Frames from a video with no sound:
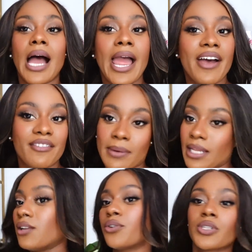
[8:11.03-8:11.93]
I have
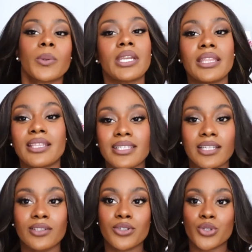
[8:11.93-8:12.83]
my little sweaterita. It's like a
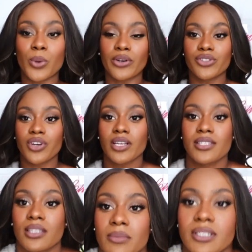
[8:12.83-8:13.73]
little sweater dress. Let me